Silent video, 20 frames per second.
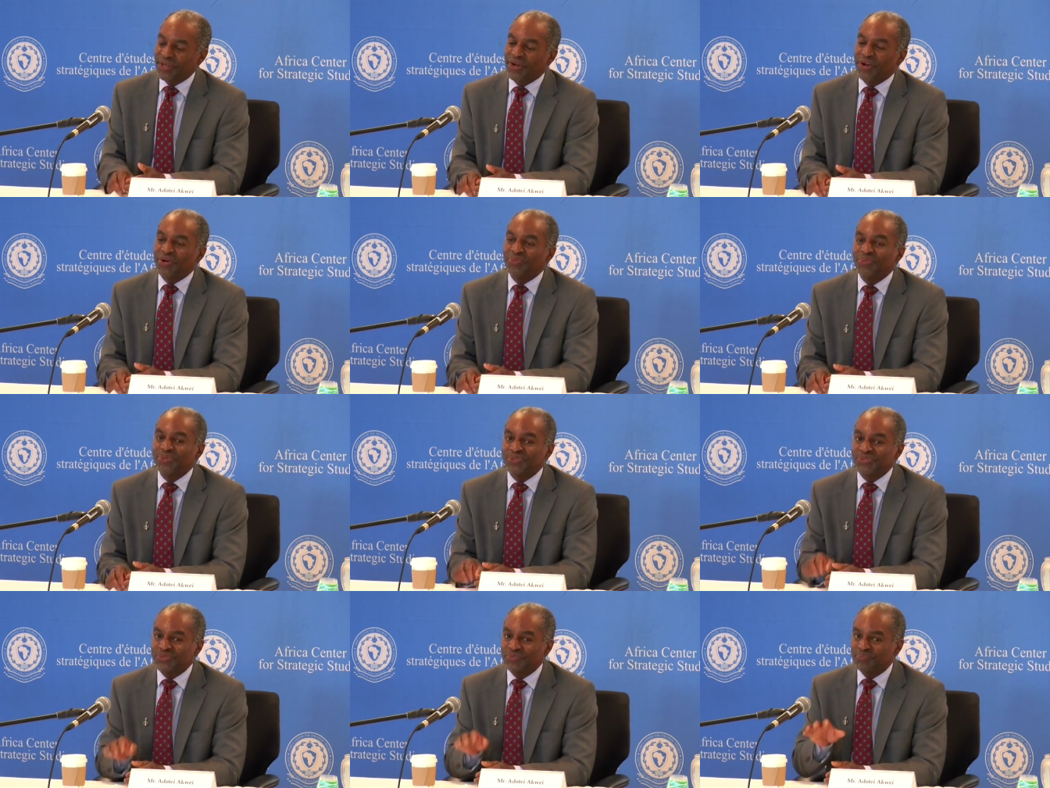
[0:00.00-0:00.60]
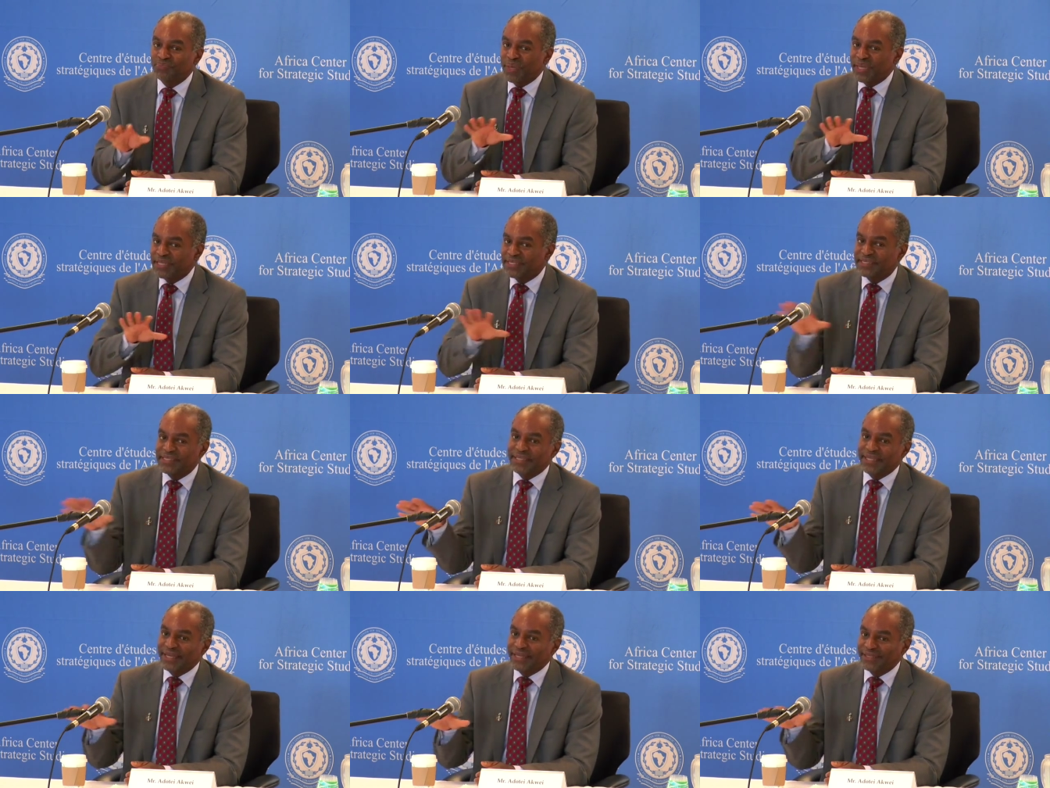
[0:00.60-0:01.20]
almost
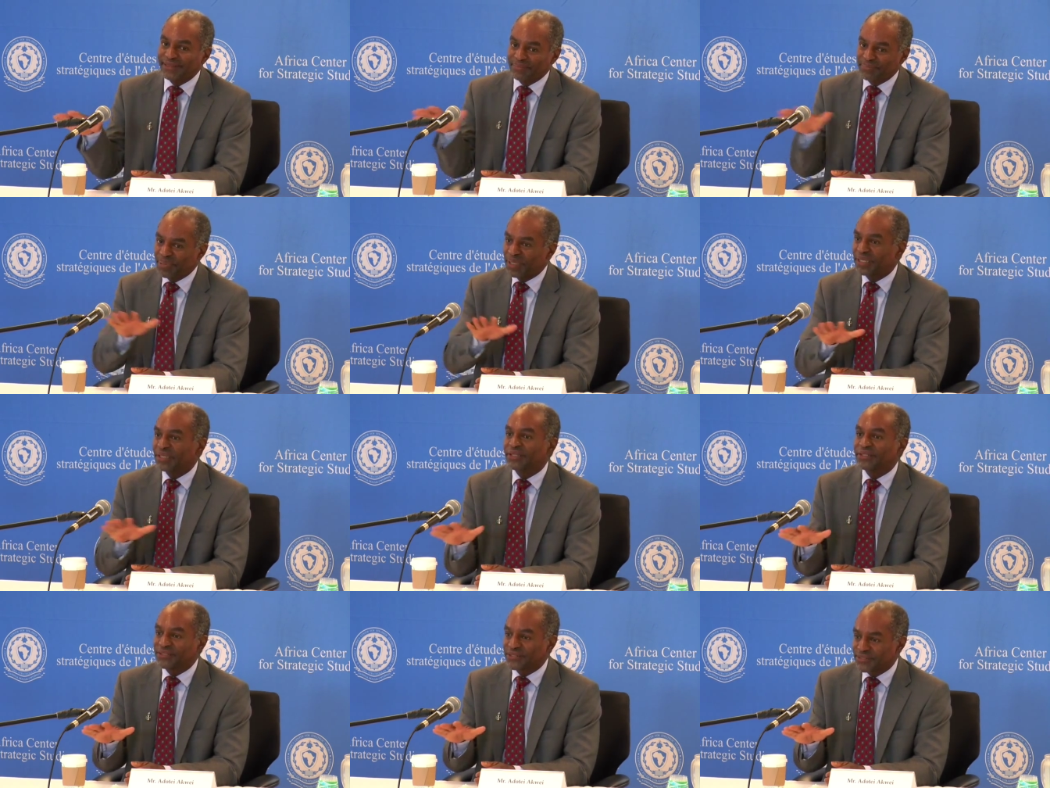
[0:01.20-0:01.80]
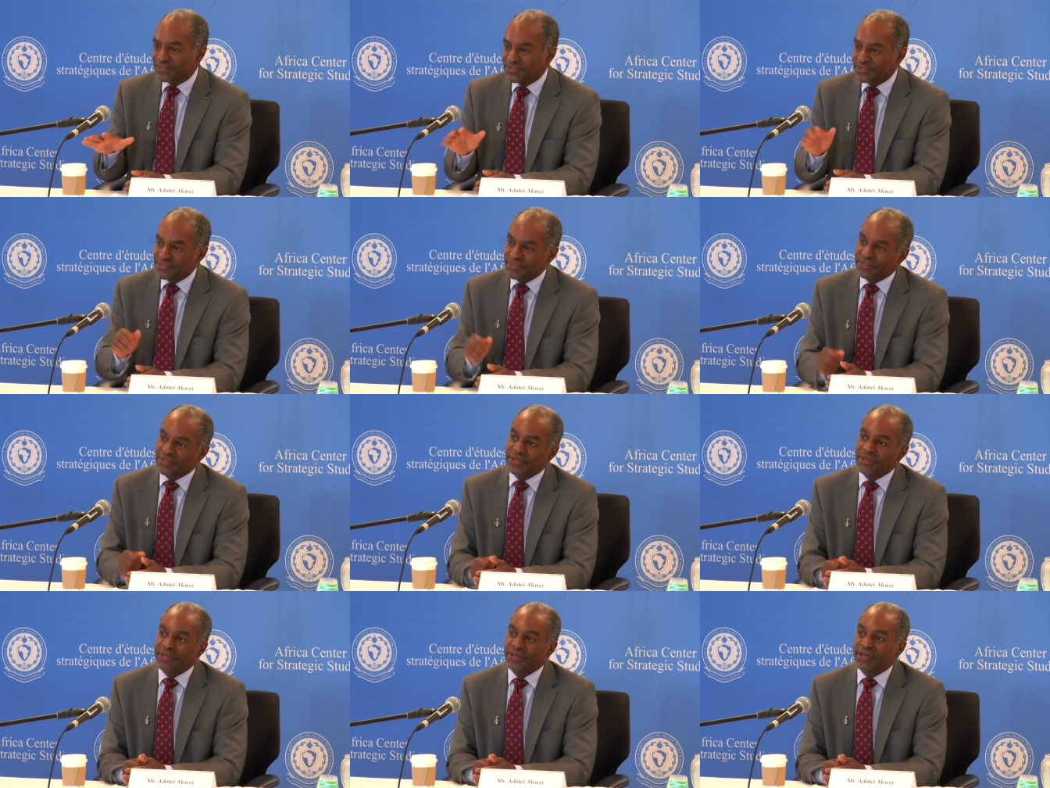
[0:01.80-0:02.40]
baseline pillars
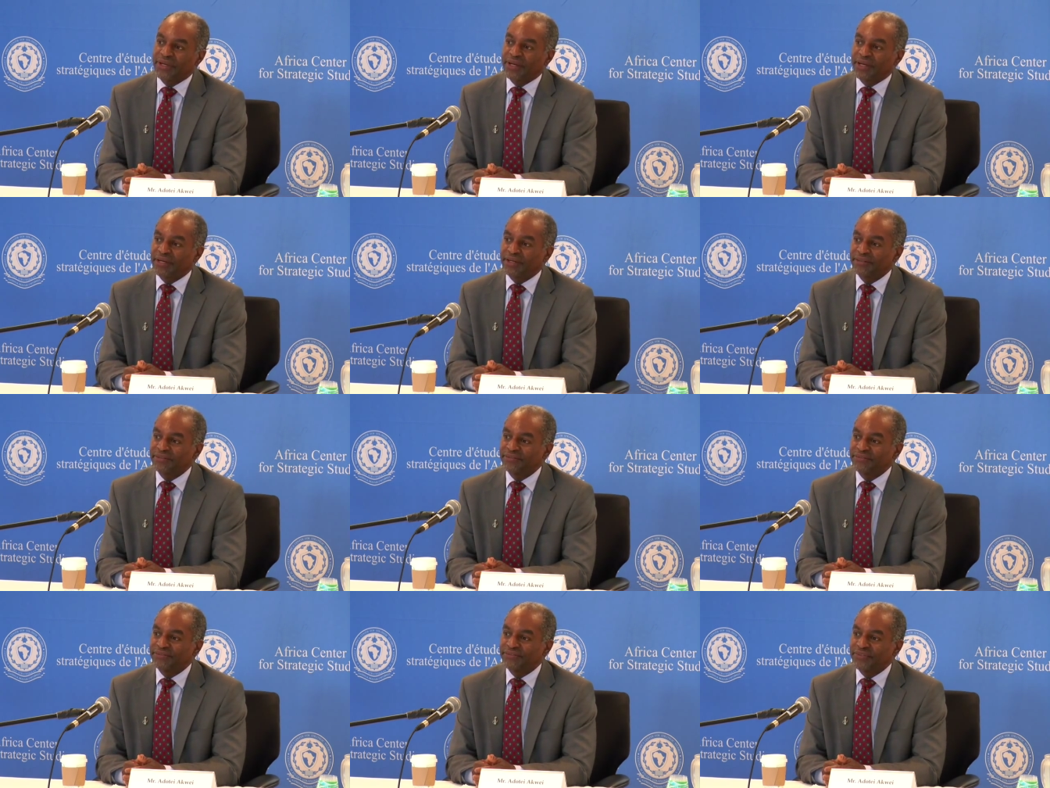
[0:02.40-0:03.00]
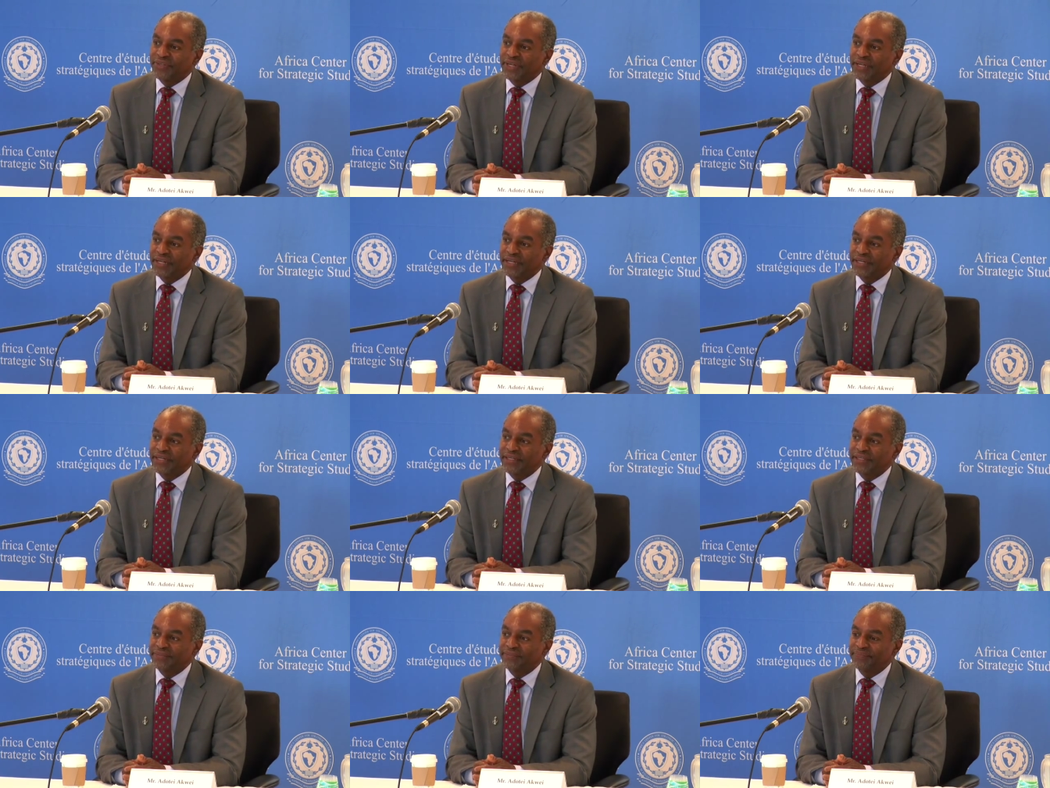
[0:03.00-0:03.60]
of
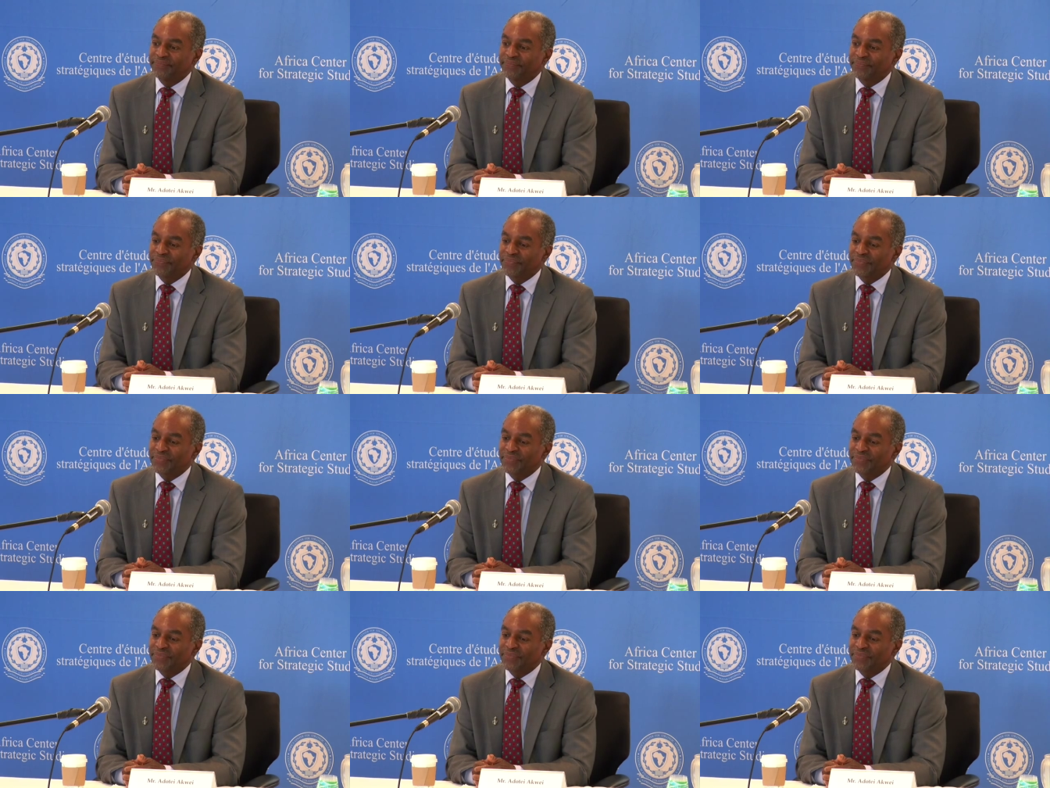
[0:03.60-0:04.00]
um,